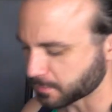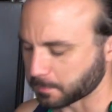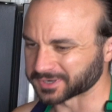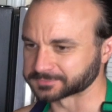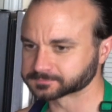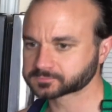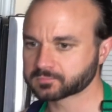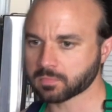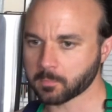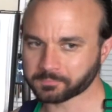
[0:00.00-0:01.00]
But
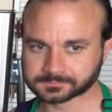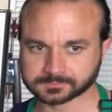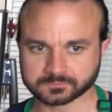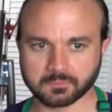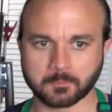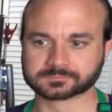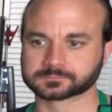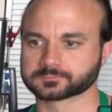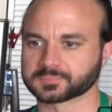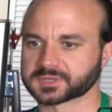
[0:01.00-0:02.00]

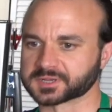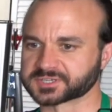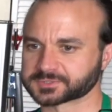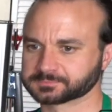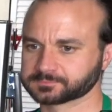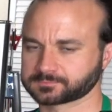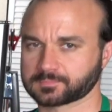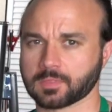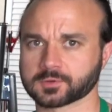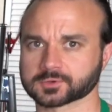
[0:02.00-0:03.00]
because
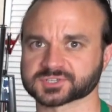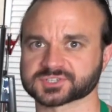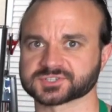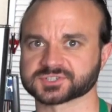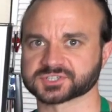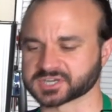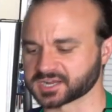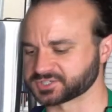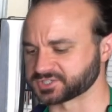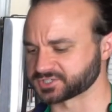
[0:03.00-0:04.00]
Chris is in the
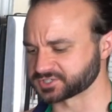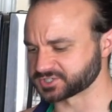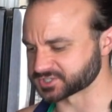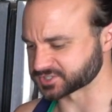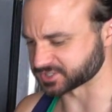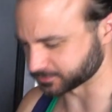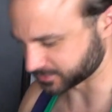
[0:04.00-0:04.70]
chat, she suggested it.